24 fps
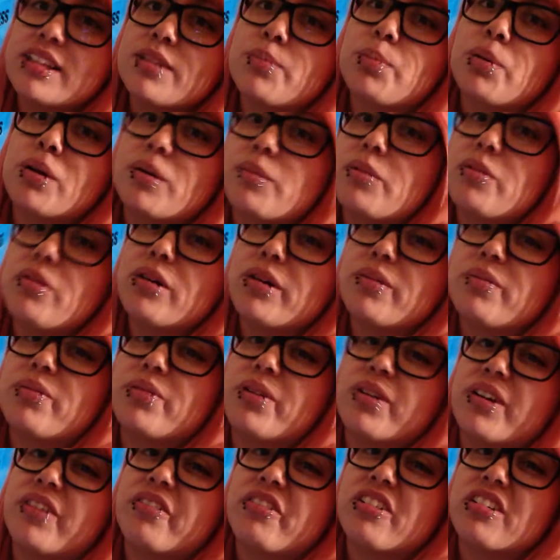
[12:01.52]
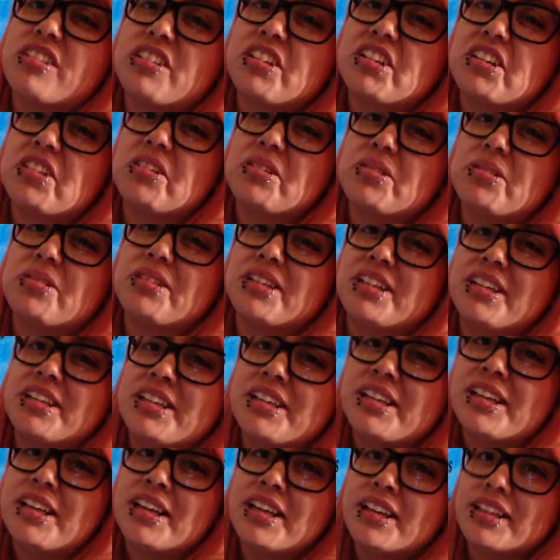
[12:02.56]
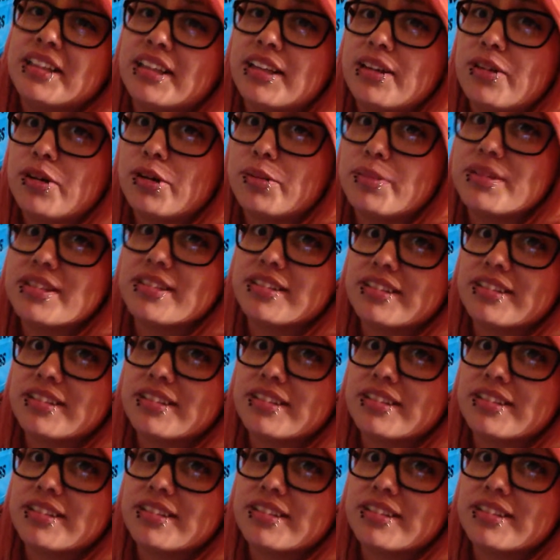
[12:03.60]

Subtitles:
probably why I'm forever alone. They know I'm a